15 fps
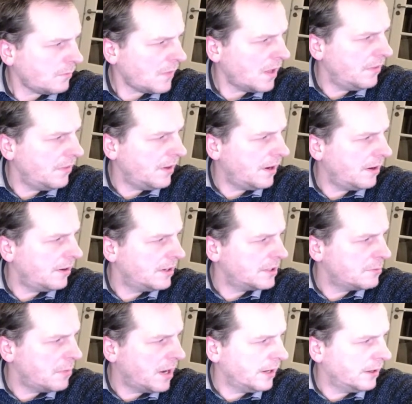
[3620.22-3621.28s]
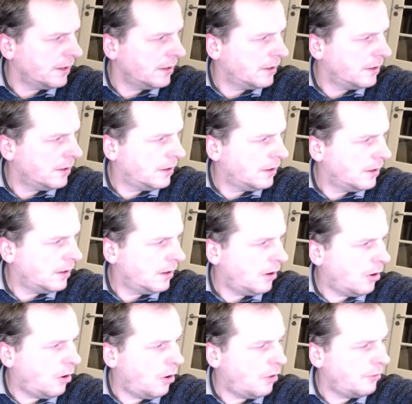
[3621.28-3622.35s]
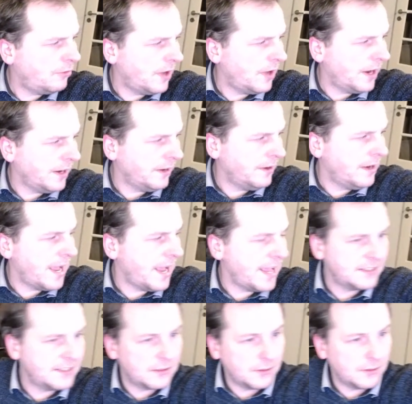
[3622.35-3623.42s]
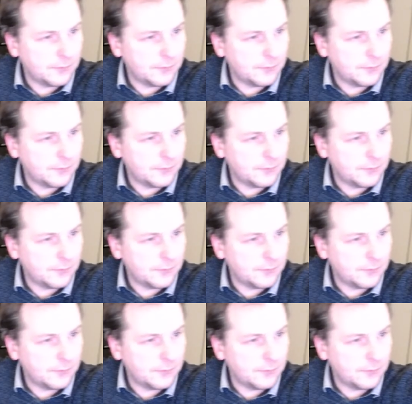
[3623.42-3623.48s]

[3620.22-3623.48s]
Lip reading: there is my offline NAS,